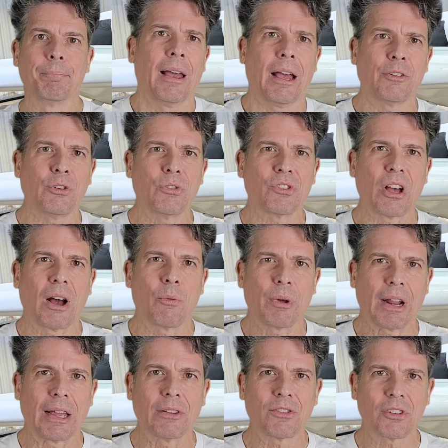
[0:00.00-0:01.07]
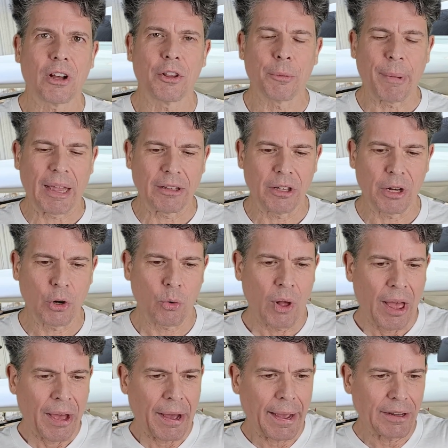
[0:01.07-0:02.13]
As you saw when I installed the Magneto,
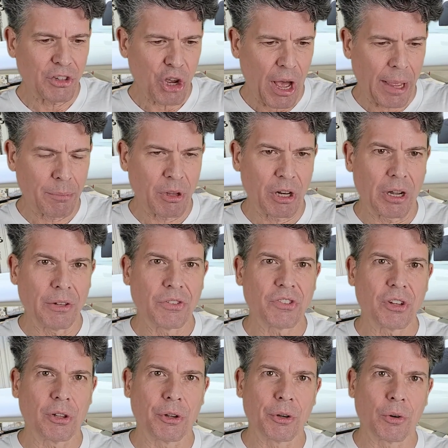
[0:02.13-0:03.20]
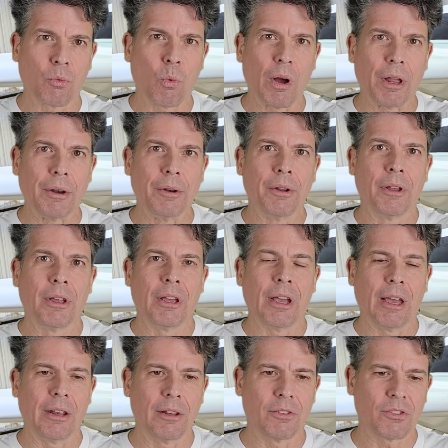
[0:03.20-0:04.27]
I timed it on cylinder 1.
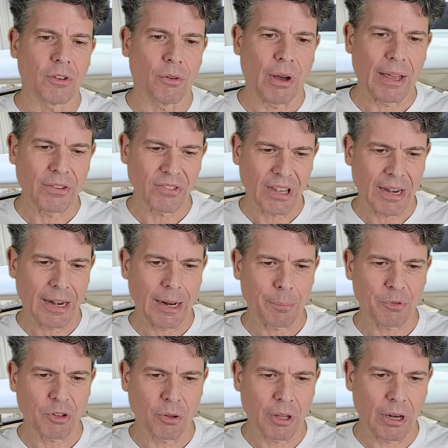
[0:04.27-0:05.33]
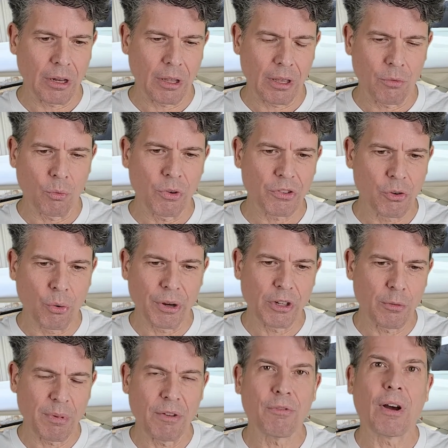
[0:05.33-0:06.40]
And so I set it up so that it was going to
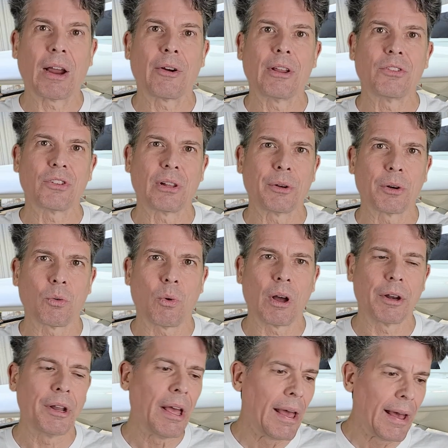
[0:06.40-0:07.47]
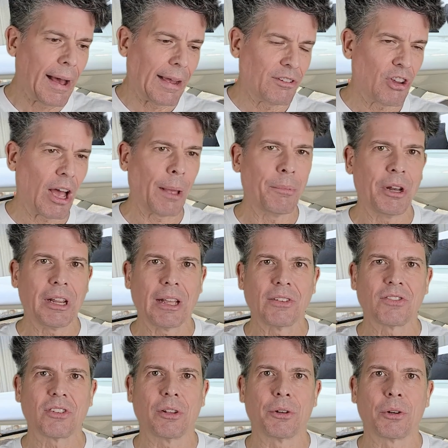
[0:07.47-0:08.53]
be firing cylinder 1. I timed it
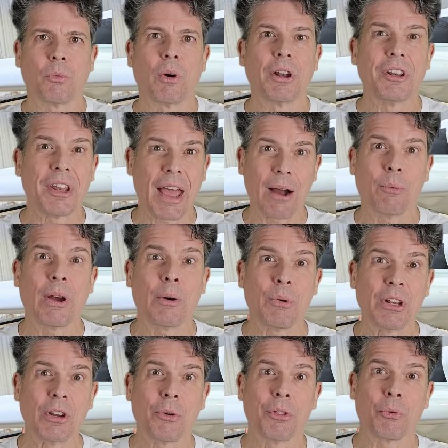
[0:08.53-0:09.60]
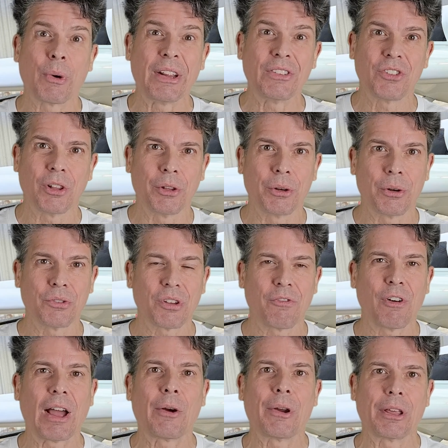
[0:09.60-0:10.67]
against cylinder 1, and that way we know the right cylinder is
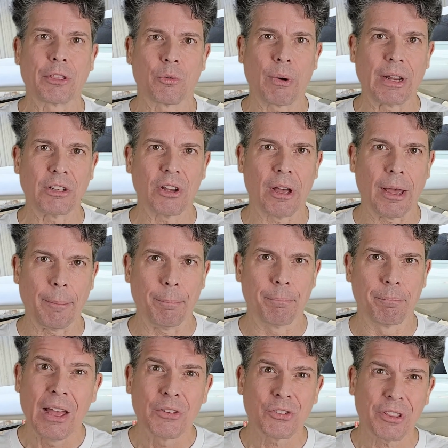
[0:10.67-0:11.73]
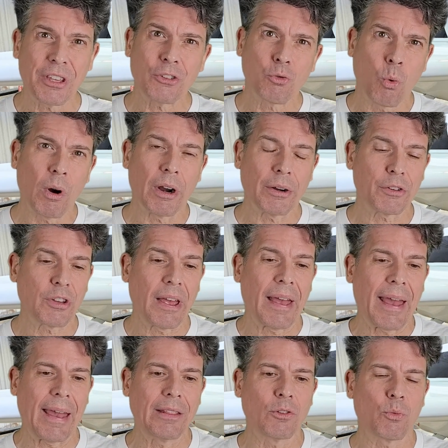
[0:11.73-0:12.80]
firing at the right time. So this works,
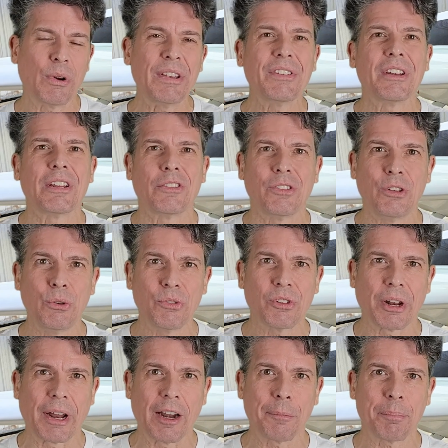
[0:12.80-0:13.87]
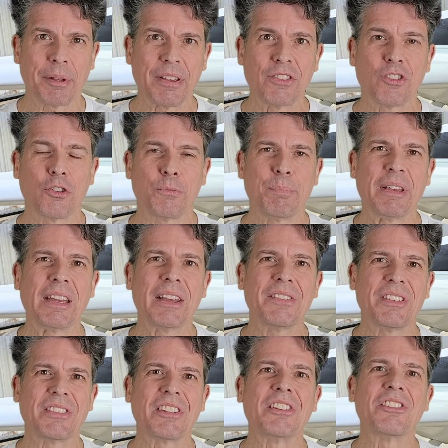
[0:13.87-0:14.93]
and the reason it's used on airplanes is because
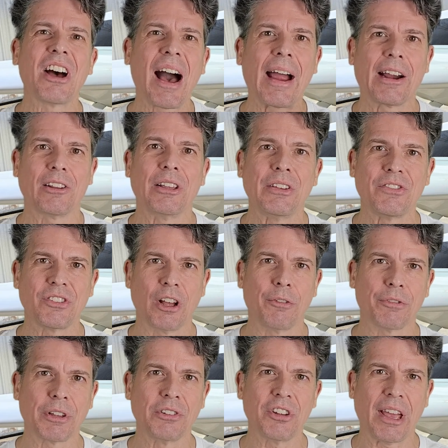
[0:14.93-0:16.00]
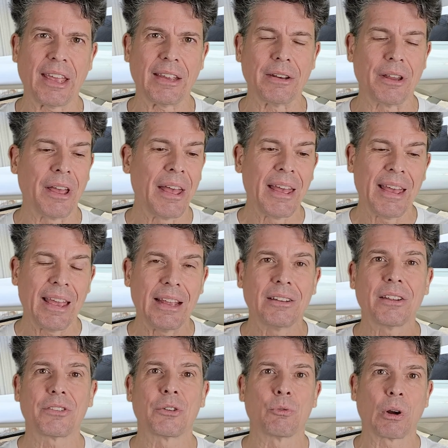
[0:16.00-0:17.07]
it's entirely self-contained. It
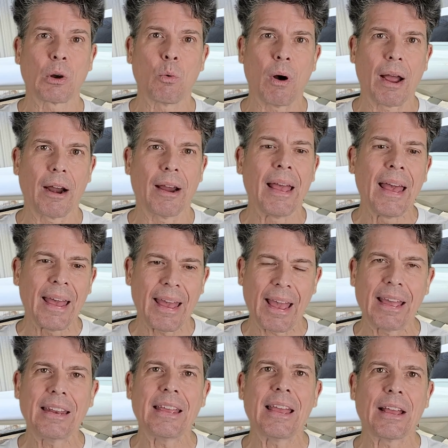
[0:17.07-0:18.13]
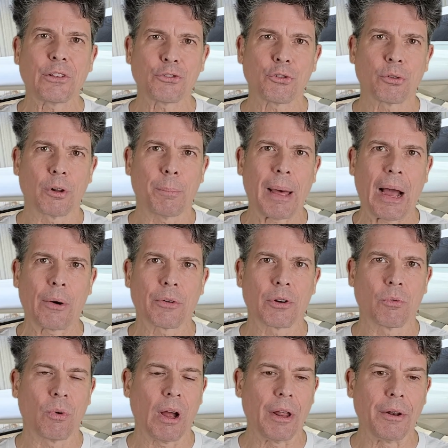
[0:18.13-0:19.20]
doesn't require any external power to
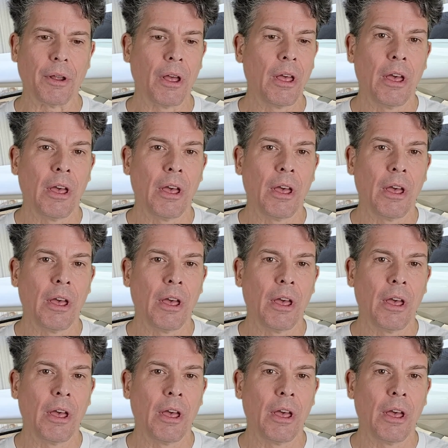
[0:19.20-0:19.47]
run.